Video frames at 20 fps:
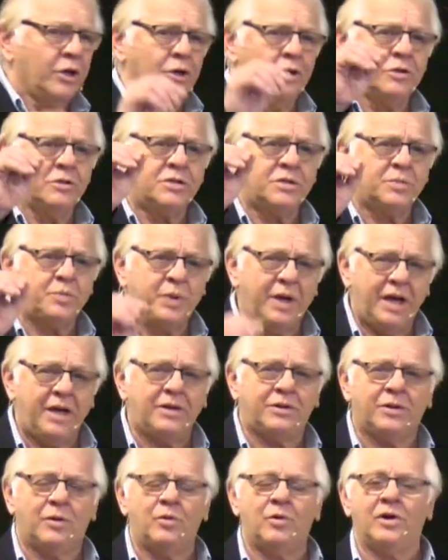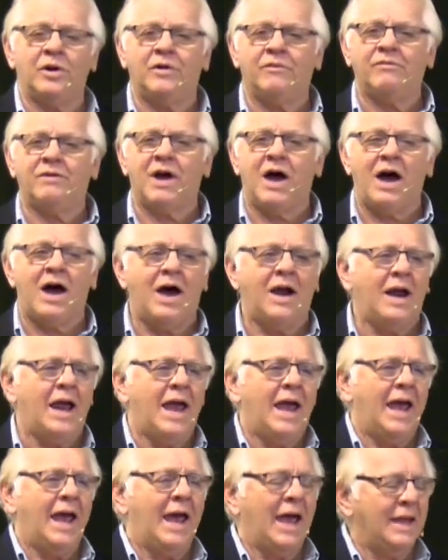You speak the word of God
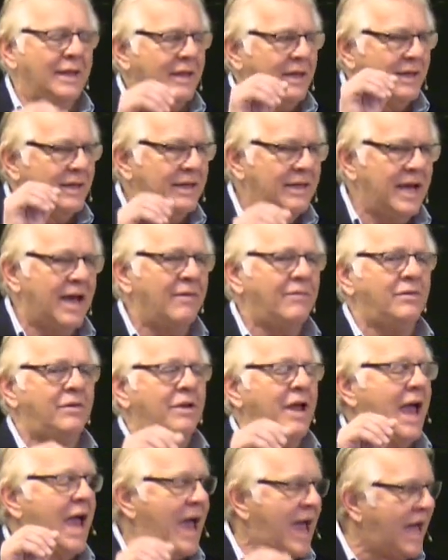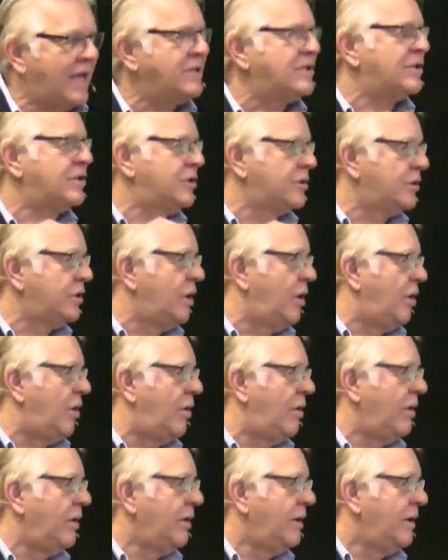and the devil has to go.
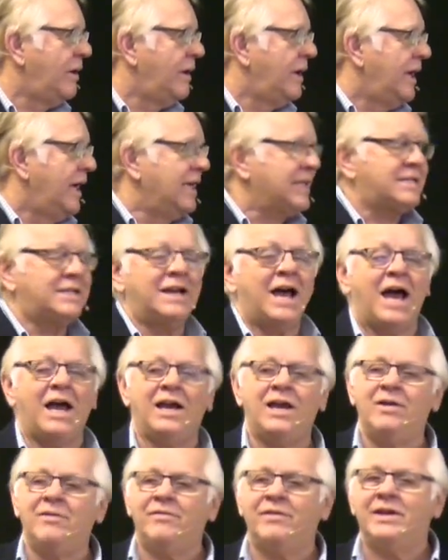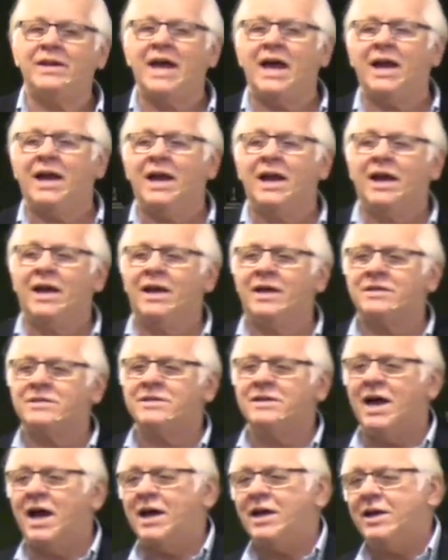It's not even
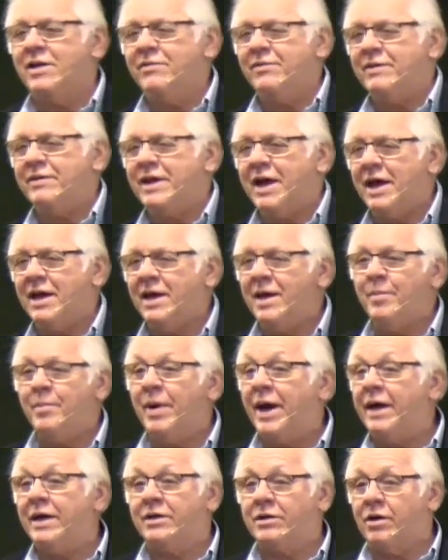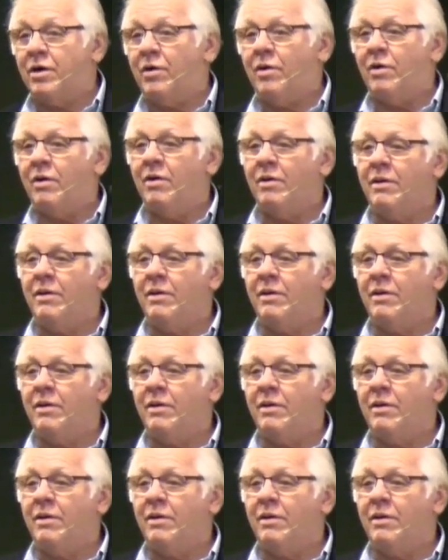that he might go.